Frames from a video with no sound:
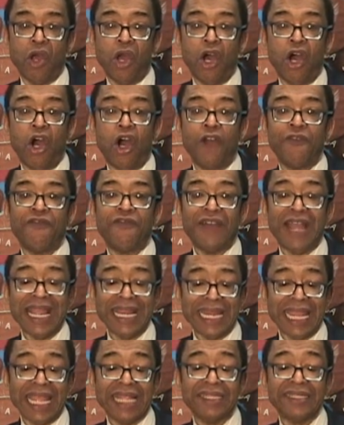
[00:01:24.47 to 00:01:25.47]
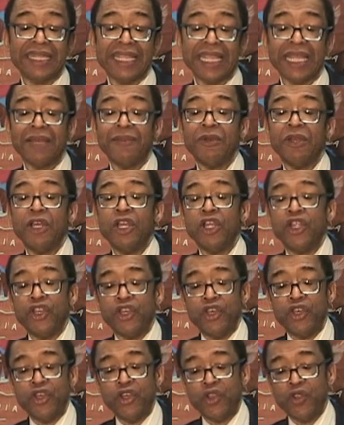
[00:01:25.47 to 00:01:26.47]
or financed him
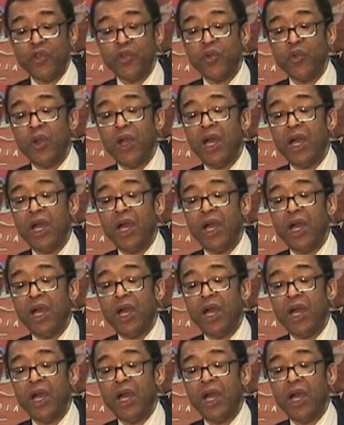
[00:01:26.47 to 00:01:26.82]
knew